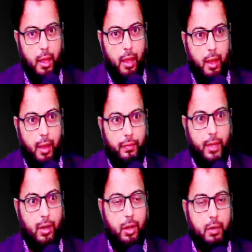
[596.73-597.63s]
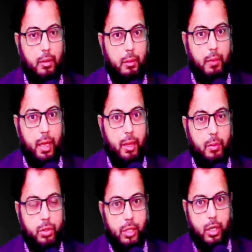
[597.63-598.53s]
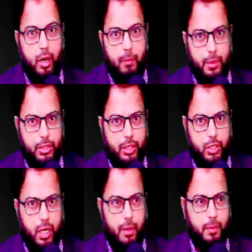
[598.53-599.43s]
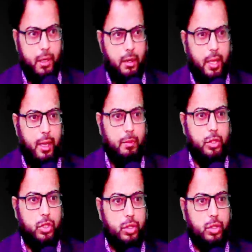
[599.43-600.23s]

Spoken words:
and they are not be able to accomplish the job. They're not able to